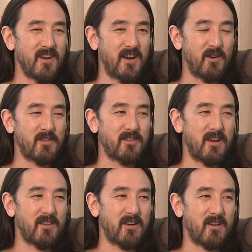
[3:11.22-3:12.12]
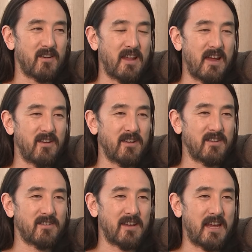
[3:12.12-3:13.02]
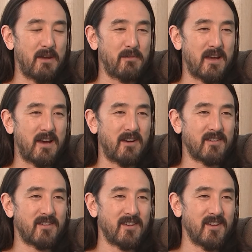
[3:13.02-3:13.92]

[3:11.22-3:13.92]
I always say they're the aliens that came down